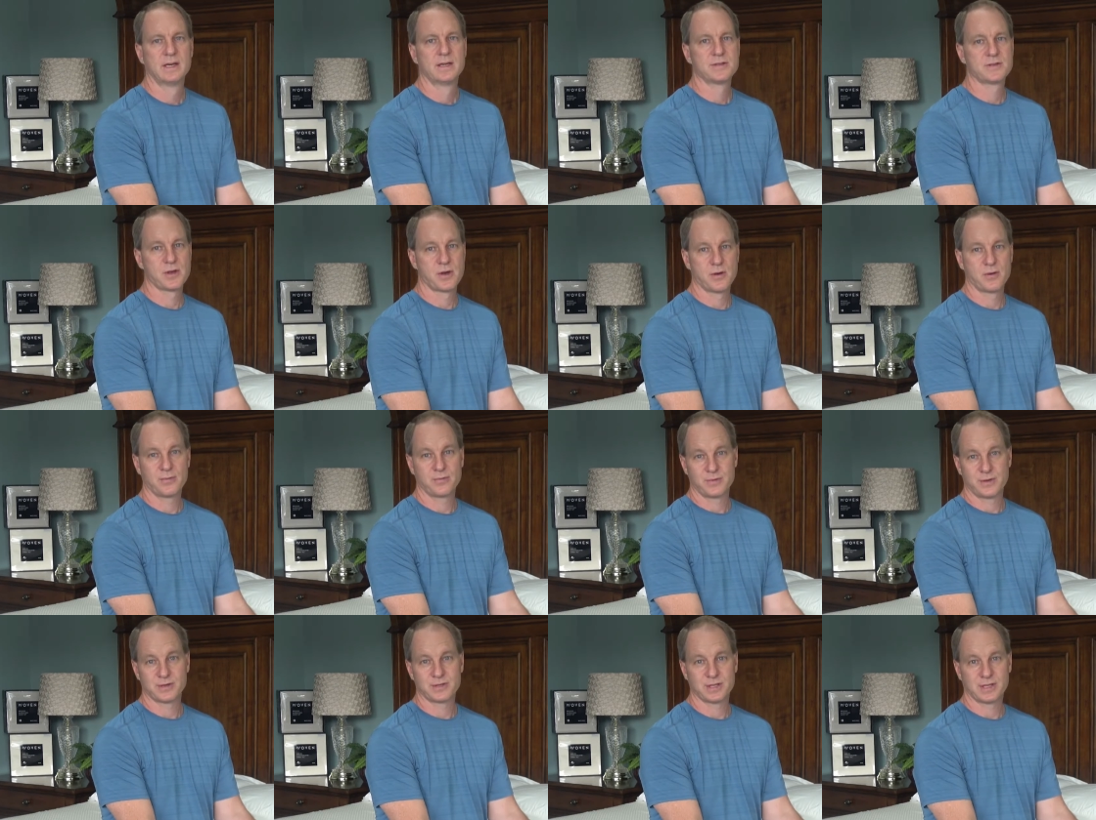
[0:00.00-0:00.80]
So
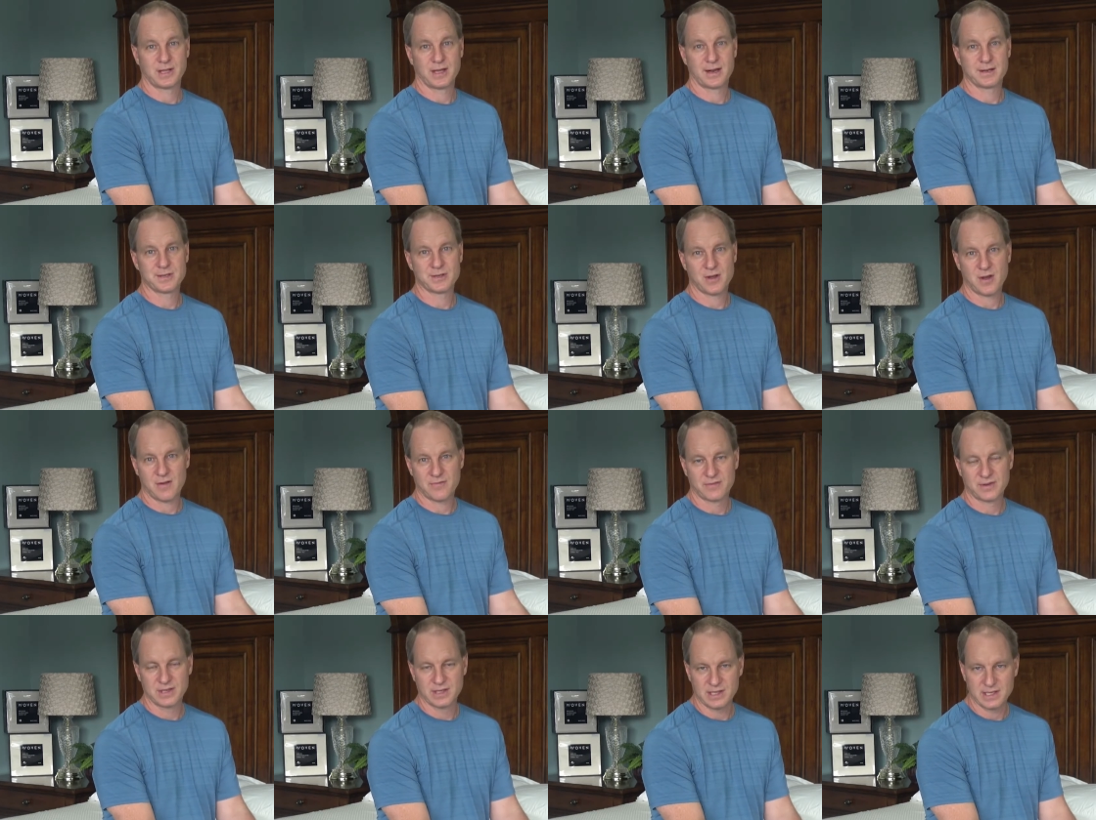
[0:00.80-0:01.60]
there's a lot of
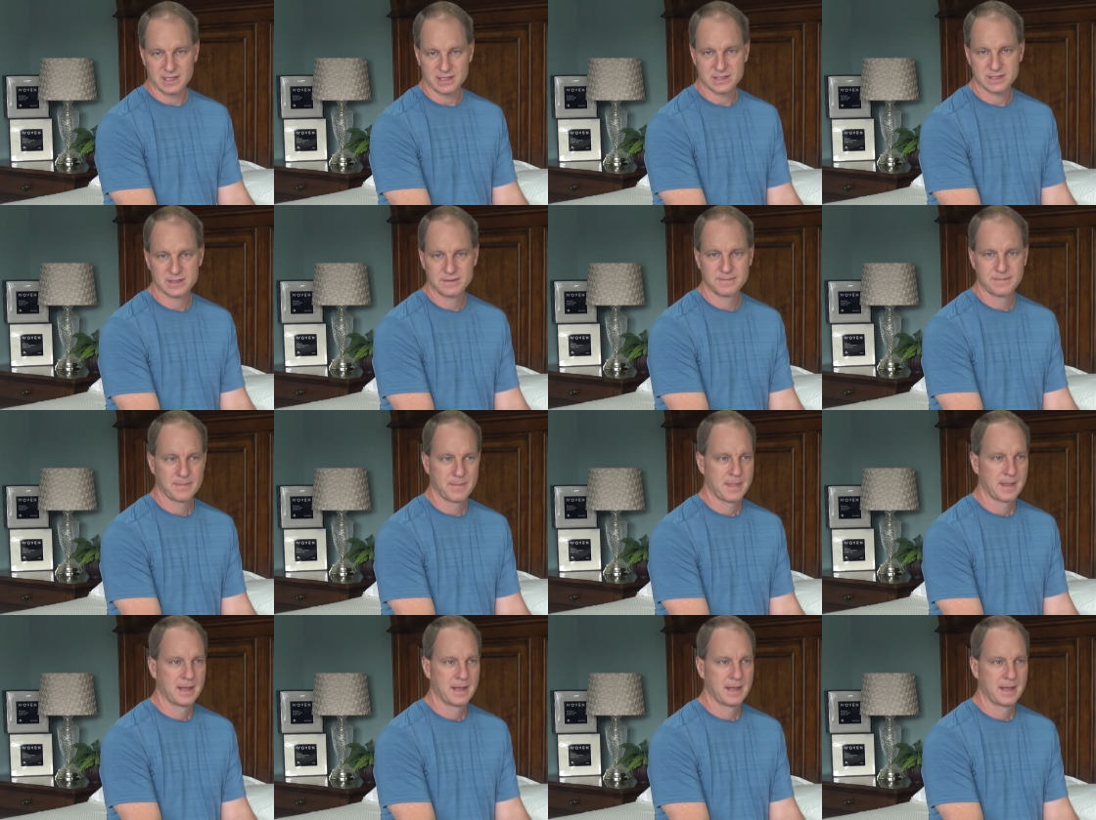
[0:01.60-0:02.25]
soft in this.